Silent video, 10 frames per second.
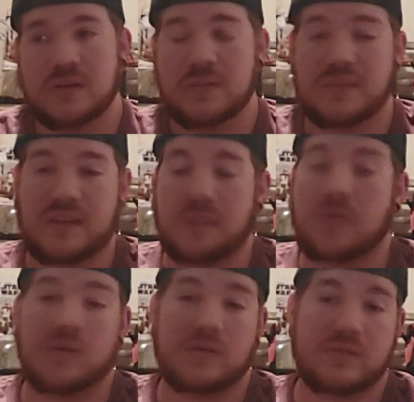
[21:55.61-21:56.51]
but they
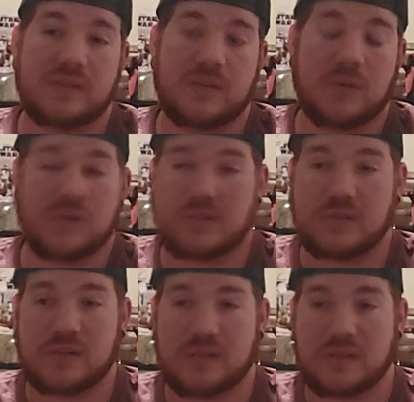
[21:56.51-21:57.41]
weren't
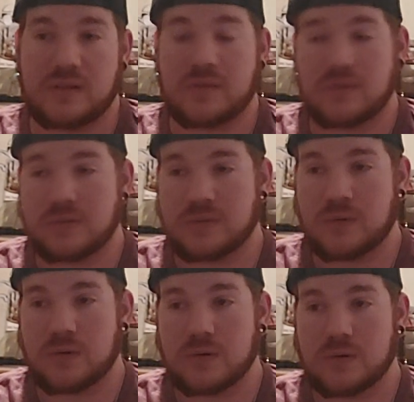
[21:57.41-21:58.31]
to the level of
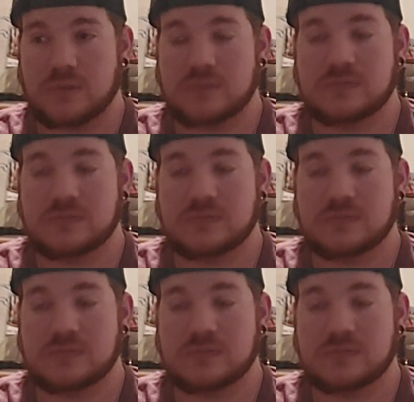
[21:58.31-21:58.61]
gore